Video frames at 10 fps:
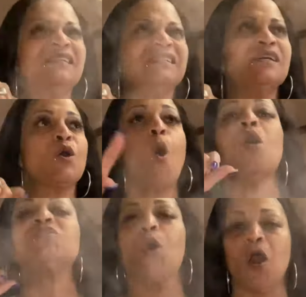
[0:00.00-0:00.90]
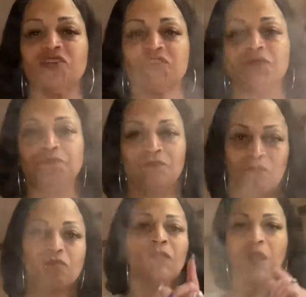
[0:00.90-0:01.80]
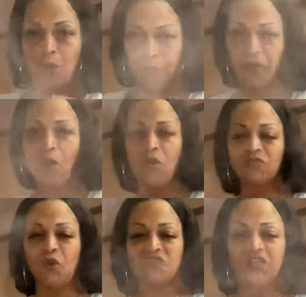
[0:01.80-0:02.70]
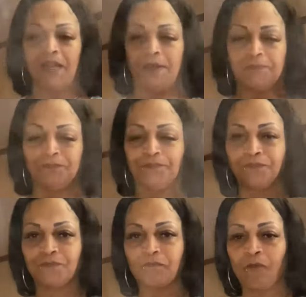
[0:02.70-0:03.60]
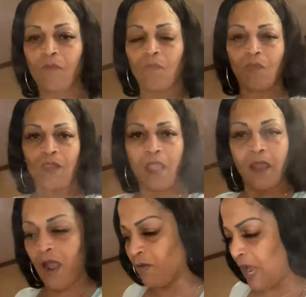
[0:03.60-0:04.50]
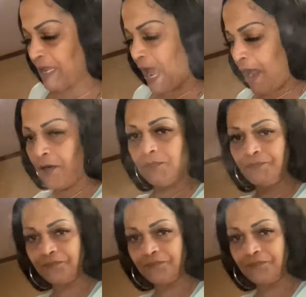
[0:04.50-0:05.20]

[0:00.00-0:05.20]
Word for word: Um, mm. cornstarch. Oh yeah, cornstarch. Put cornstarch in there. Okay, y'all.